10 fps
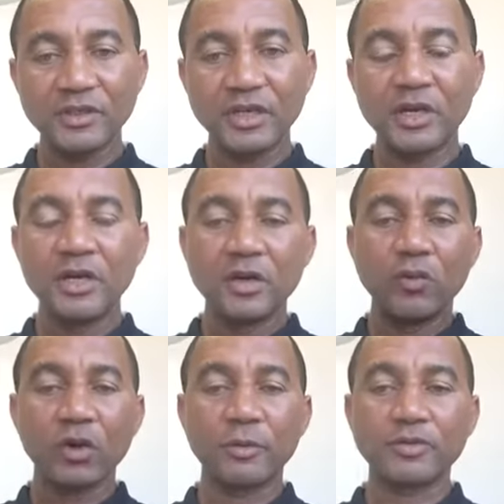Yeah,
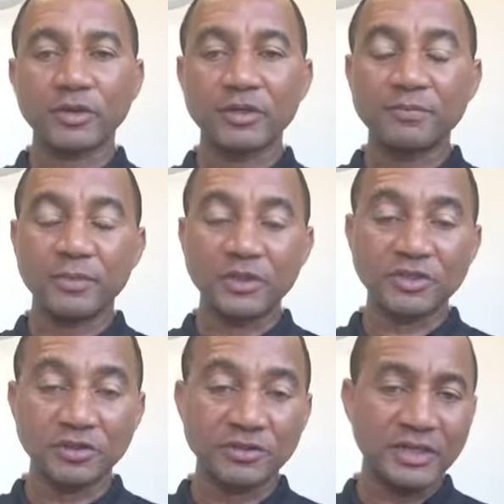we're going to be talking
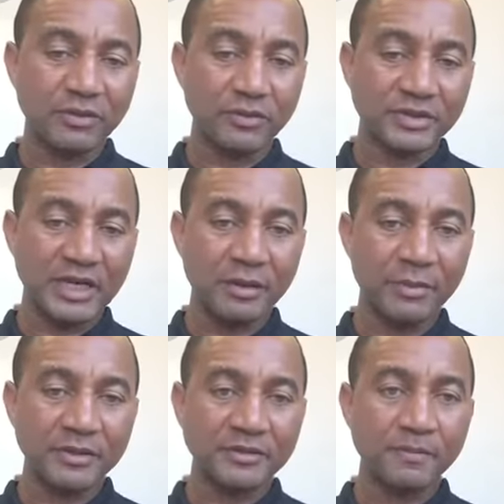pensions and
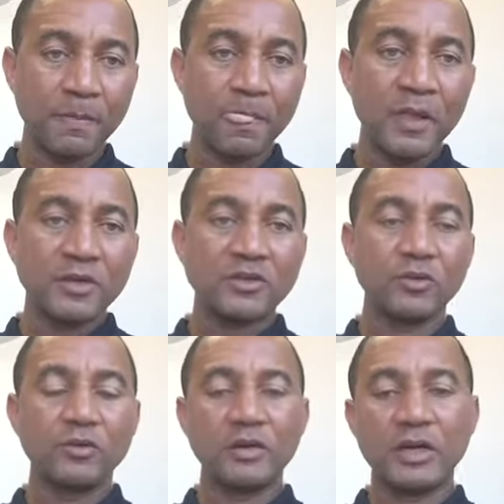retirement.
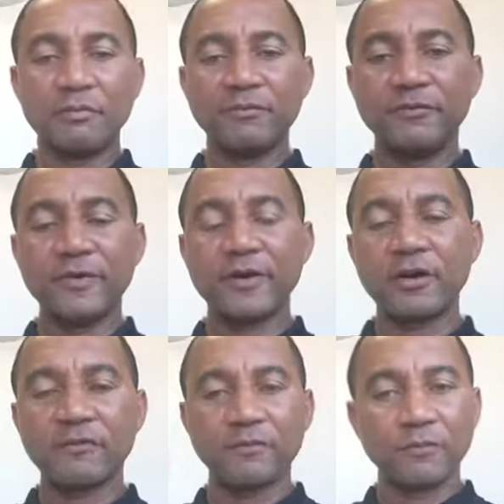So very
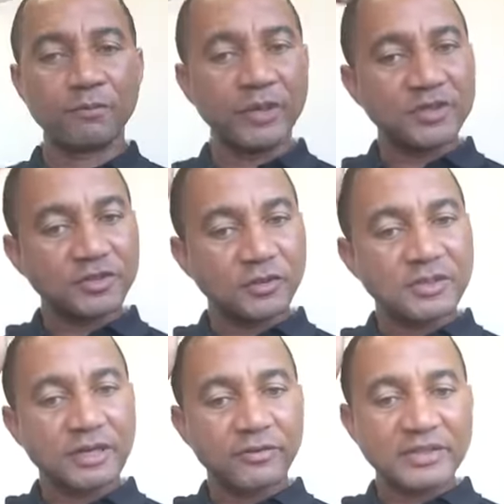often
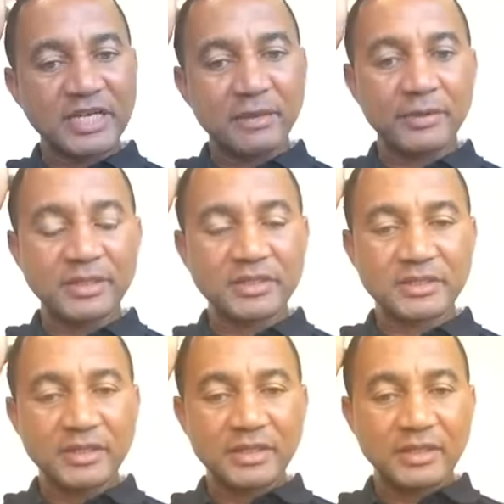pensions and
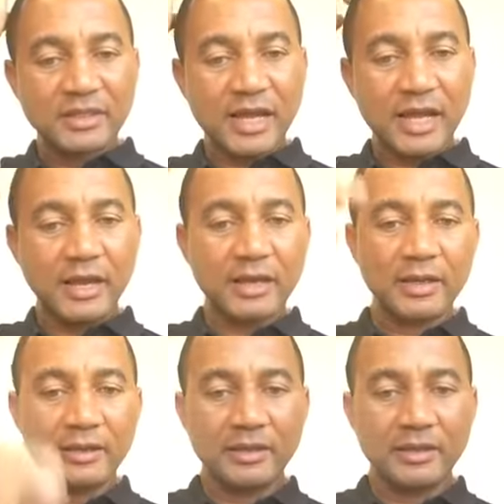retirement are